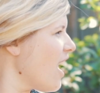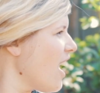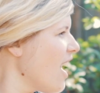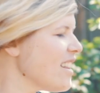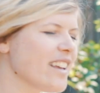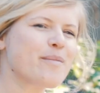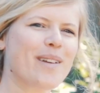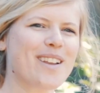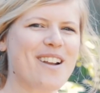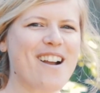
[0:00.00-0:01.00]
I like
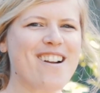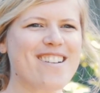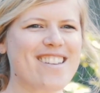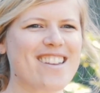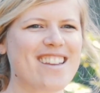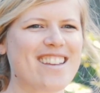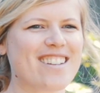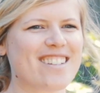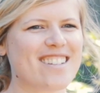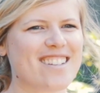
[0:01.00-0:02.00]
my
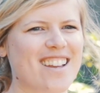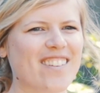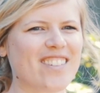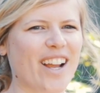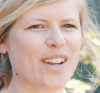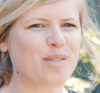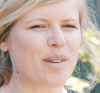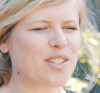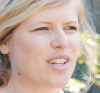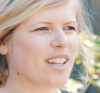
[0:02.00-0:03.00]
garden. I forgot to
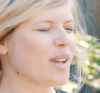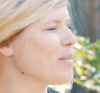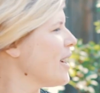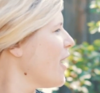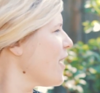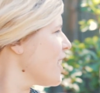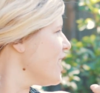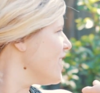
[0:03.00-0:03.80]
mention I like my garden.